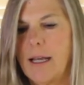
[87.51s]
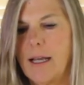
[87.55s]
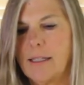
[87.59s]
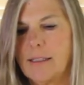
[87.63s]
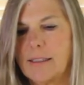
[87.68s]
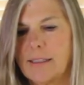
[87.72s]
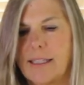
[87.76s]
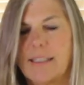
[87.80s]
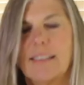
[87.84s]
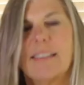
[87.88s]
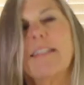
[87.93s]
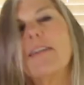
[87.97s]

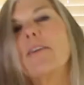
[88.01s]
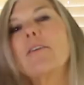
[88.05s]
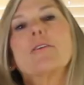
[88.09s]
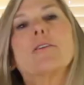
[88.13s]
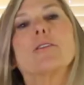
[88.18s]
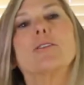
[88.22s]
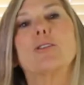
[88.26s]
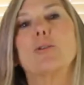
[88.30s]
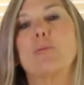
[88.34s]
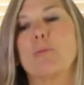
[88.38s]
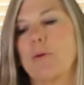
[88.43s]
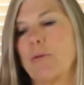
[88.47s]
It's considered a
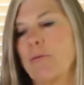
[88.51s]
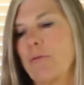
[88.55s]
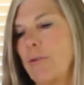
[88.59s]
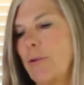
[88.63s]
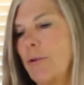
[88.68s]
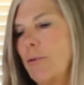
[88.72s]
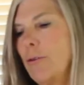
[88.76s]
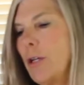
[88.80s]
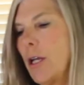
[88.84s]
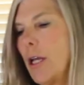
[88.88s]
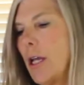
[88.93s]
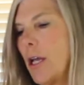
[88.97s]

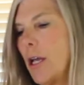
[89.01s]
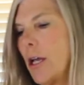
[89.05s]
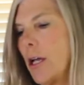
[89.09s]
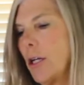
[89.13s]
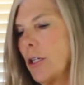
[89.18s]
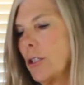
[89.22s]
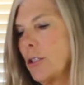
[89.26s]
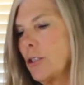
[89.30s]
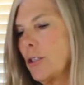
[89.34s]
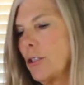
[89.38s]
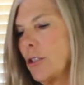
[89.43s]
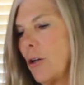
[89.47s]
superfood.
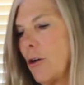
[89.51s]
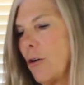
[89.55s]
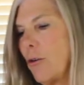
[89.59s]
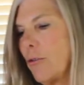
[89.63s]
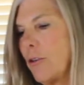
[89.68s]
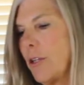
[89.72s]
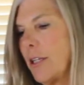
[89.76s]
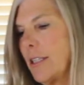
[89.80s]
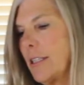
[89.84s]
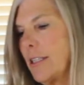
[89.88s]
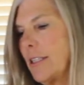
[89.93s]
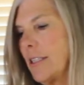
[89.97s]
So
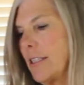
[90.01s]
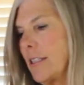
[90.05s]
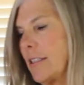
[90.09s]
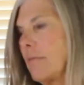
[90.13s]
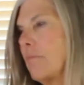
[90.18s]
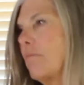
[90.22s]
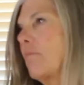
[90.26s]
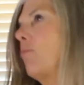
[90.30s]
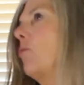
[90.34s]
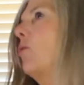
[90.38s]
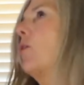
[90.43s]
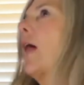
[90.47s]
this
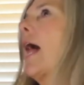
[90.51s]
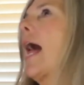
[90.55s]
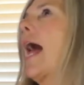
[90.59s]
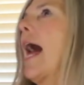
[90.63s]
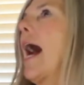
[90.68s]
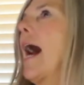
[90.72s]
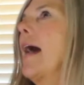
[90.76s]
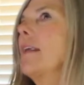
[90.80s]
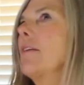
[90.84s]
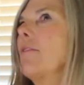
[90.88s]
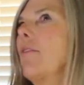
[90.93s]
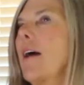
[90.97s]
will
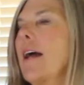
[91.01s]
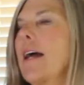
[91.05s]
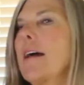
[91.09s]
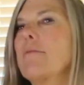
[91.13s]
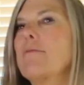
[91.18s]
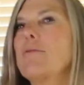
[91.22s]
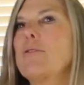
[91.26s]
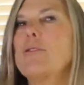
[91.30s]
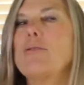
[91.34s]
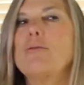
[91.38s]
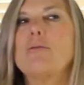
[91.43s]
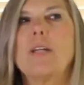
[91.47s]
add, if I
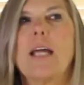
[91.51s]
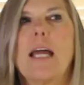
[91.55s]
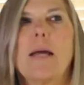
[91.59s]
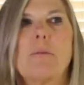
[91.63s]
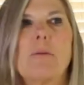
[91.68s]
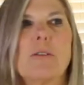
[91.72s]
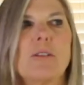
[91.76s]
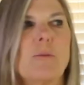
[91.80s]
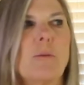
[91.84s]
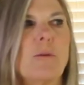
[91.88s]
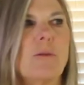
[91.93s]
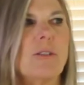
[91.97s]
have 2
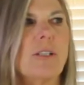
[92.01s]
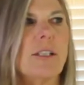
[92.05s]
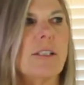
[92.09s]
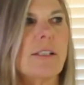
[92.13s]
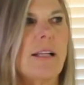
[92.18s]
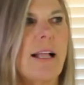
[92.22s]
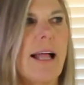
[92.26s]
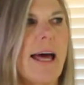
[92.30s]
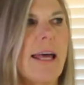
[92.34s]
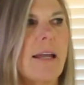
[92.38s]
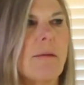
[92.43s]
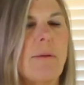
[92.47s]
tablespoons, this
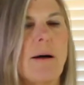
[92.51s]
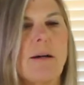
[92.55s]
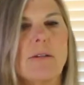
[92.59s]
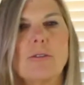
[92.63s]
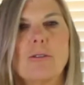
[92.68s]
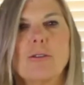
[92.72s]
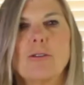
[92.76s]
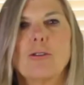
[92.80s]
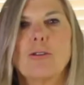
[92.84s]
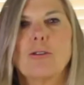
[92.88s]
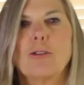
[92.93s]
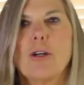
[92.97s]
will add about
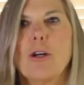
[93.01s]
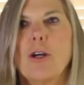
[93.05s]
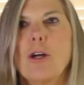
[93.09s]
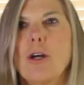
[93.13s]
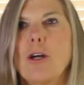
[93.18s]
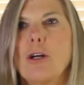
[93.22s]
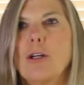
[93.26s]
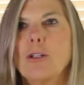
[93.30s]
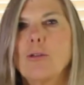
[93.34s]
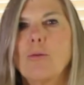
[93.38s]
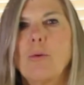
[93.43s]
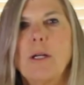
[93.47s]

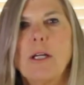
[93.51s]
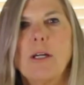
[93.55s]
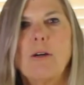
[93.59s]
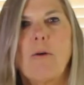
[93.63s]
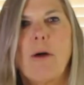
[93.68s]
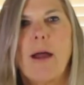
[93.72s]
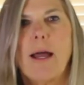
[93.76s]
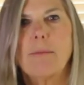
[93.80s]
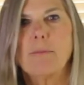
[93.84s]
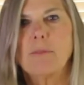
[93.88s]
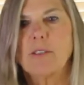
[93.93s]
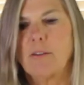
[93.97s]
20
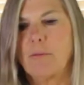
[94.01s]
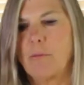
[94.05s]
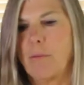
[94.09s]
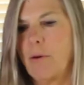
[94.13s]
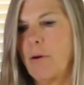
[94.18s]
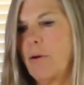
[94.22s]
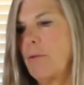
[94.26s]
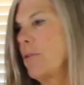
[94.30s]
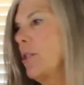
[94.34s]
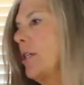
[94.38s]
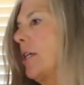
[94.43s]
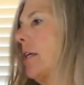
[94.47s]
grams of
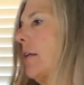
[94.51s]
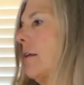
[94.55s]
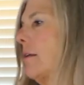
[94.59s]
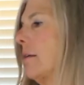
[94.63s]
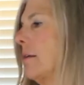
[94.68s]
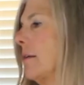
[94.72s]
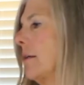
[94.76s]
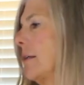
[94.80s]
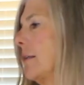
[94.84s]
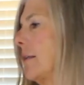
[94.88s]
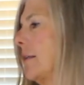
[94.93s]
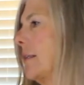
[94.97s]
protein
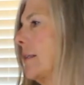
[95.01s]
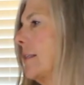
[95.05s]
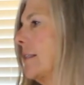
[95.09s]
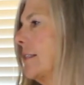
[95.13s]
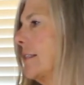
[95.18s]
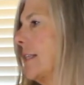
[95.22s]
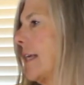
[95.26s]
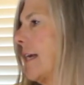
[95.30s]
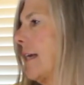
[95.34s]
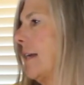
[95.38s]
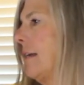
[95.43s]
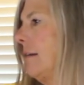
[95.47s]
into this
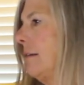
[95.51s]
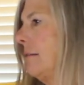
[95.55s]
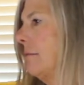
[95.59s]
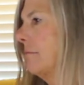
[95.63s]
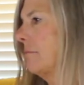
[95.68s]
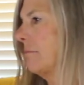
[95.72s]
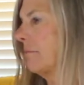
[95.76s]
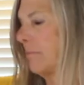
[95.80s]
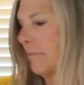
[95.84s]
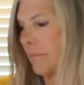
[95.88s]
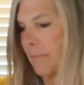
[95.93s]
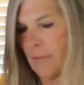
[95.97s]
thing.
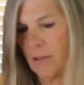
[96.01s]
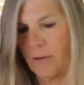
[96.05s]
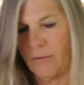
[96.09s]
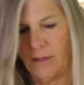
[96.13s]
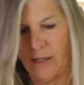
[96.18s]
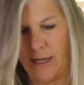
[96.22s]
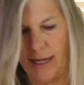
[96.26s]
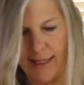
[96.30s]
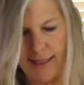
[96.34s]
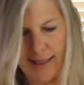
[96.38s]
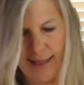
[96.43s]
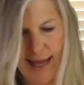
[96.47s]
I
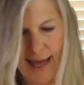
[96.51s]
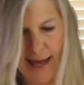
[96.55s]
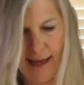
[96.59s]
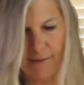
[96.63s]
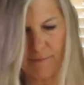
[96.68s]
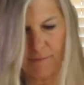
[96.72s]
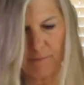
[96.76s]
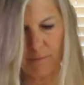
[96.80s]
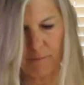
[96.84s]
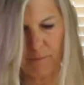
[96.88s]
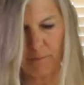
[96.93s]
like that.